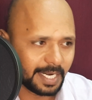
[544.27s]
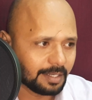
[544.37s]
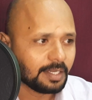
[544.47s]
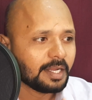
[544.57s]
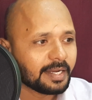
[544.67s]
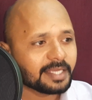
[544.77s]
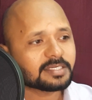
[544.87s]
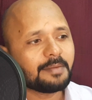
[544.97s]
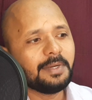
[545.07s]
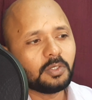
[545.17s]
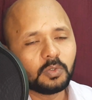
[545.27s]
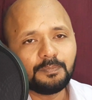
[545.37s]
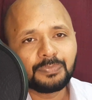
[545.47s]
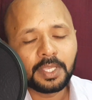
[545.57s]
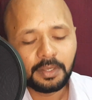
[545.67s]
right? Next, coming
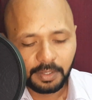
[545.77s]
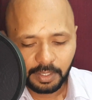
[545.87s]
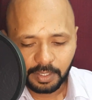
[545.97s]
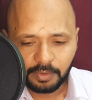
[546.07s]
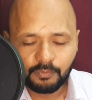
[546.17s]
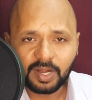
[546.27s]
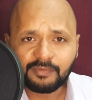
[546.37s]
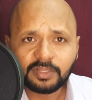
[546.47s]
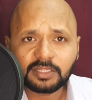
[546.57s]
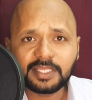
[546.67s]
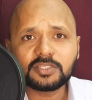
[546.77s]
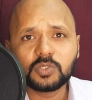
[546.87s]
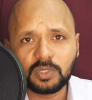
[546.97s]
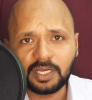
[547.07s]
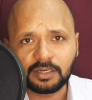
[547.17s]
to whatever the things
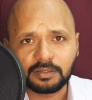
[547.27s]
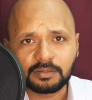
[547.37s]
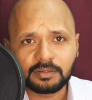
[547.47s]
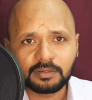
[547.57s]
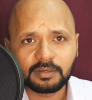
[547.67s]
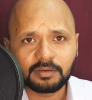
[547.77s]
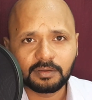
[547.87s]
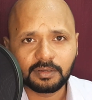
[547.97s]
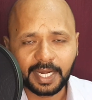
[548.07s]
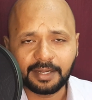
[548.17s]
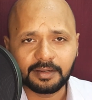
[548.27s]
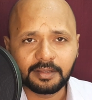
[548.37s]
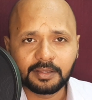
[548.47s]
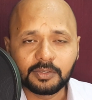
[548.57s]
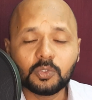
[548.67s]
you learn, right,
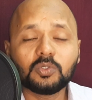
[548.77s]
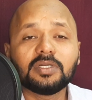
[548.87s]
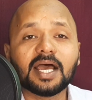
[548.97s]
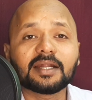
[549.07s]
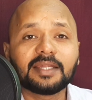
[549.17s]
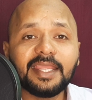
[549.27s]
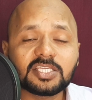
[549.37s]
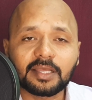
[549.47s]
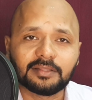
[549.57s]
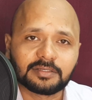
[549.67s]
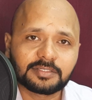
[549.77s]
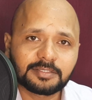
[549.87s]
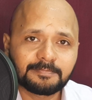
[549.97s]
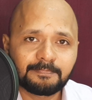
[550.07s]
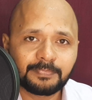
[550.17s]
you teach
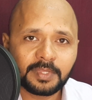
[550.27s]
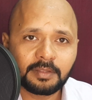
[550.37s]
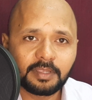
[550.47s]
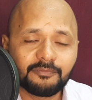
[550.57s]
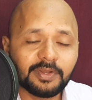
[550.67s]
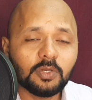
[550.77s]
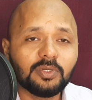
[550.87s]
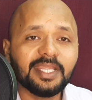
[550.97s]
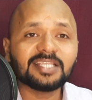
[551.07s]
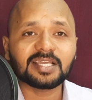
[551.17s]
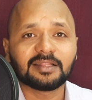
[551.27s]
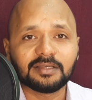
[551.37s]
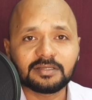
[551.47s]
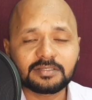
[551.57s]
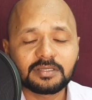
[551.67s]
others. If when you teach
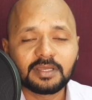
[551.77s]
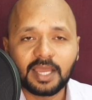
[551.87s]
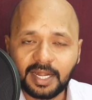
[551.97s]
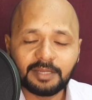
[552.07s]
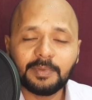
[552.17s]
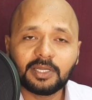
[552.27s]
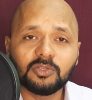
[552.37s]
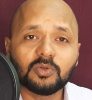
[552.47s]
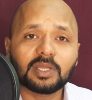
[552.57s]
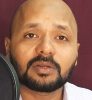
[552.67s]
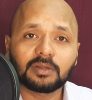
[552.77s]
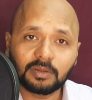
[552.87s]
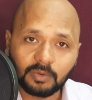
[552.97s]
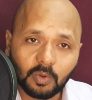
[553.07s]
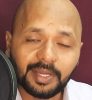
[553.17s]
others, ultimately you are
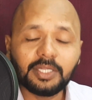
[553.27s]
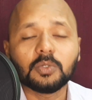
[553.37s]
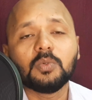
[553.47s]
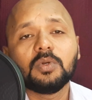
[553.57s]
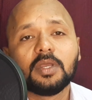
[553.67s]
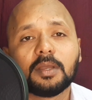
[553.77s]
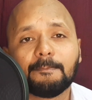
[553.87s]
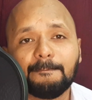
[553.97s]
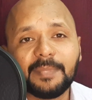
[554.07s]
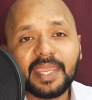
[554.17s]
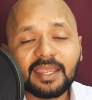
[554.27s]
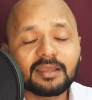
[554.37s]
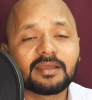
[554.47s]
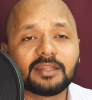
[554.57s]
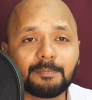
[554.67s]
going to make
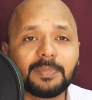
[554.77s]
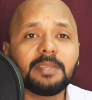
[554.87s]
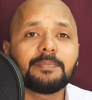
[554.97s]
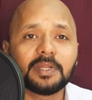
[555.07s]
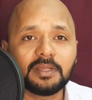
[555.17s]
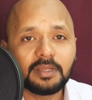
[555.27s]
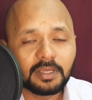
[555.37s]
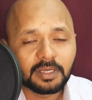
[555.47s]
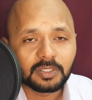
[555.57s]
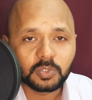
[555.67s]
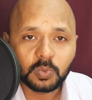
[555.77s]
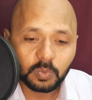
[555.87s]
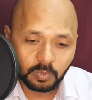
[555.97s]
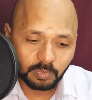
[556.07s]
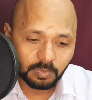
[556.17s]
the people to